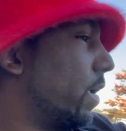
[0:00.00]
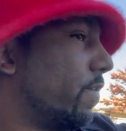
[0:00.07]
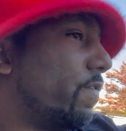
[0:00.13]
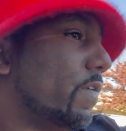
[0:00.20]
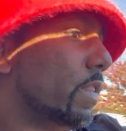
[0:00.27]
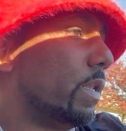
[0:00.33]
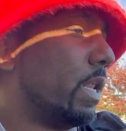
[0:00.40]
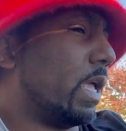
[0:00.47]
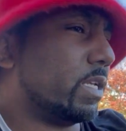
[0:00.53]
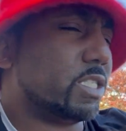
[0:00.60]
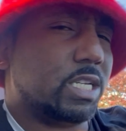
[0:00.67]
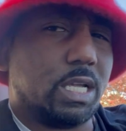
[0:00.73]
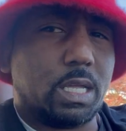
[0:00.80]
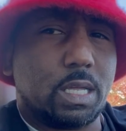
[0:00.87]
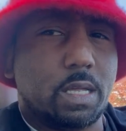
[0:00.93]
ain't feeling that
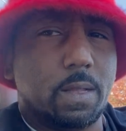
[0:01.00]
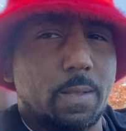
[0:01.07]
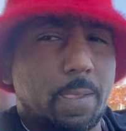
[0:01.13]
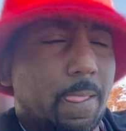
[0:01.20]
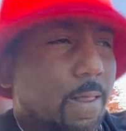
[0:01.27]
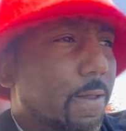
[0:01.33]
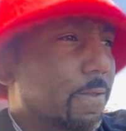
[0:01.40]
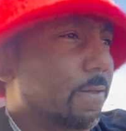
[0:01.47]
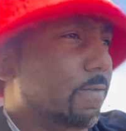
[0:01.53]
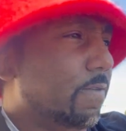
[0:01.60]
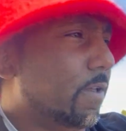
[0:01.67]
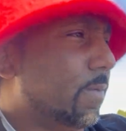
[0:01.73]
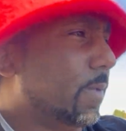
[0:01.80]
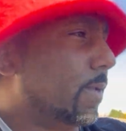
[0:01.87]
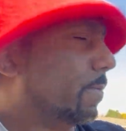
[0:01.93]
shit. You
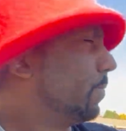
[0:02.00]
feel me?